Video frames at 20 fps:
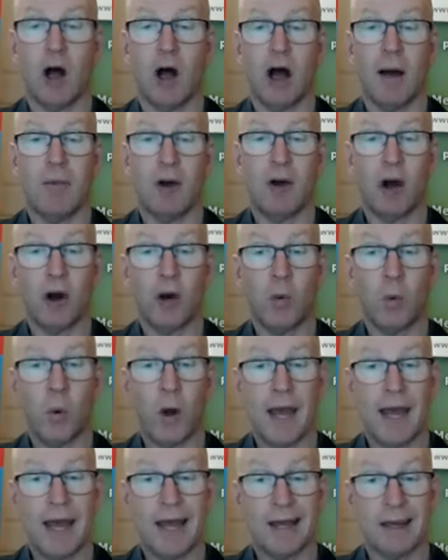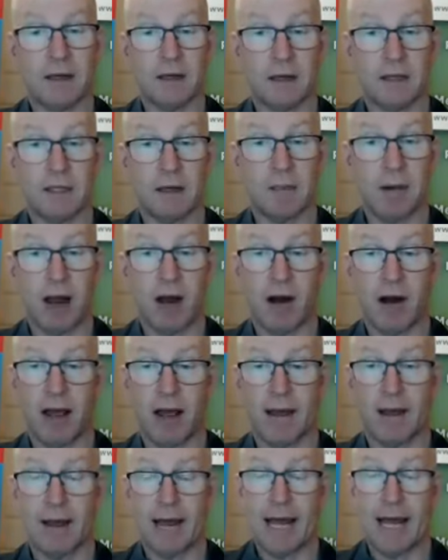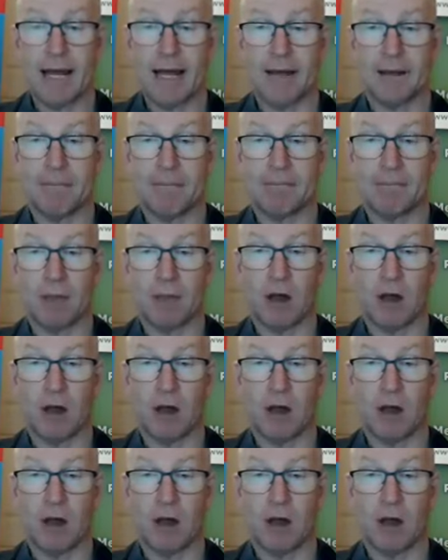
I'm not aware, Tamara.